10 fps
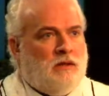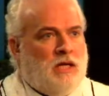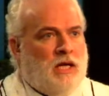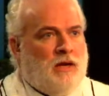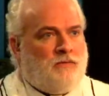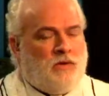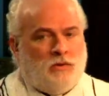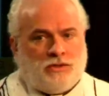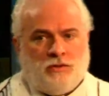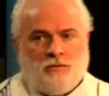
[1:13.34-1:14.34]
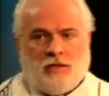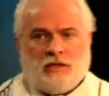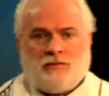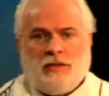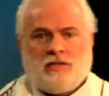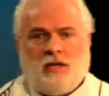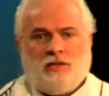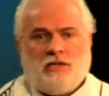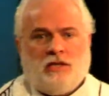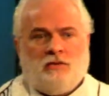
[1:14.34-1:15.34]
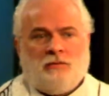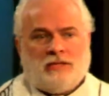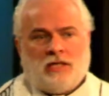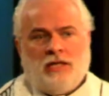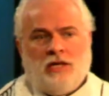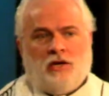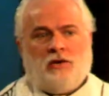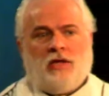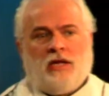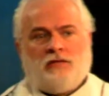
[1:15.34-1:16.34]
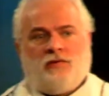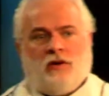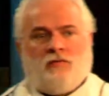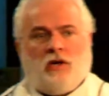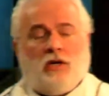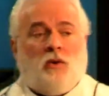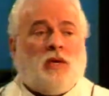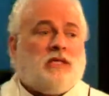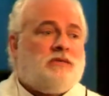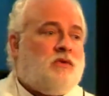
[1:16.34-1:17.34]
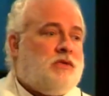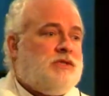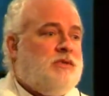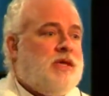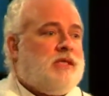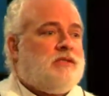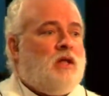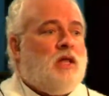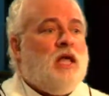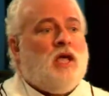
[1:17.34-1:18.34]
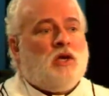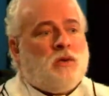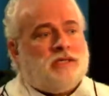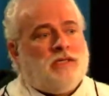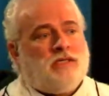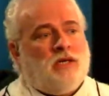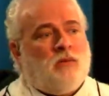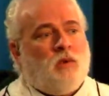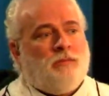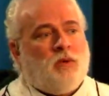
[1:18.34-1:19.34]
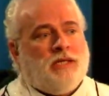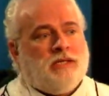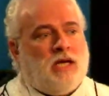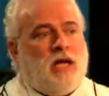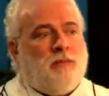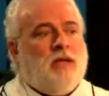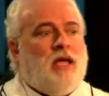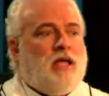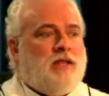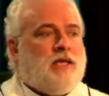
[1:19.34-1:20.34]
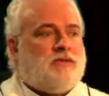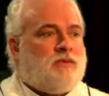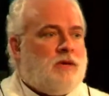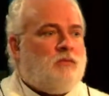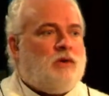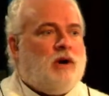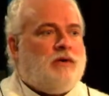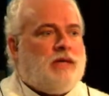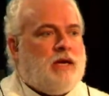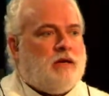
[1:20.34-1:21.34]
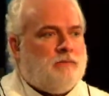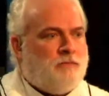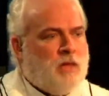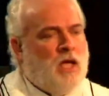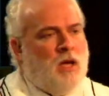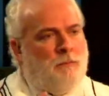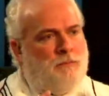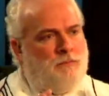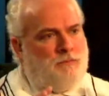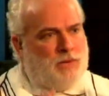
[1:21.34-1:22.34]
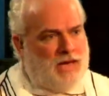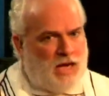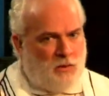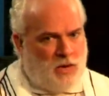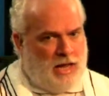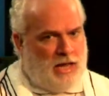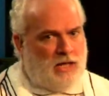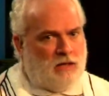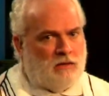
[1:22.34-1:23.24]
if you assume that the space time continuum is linear, then it's very far to go, unless, of course, you think it's all coexisting at one point in time. And then it's like we're already there. But anyway,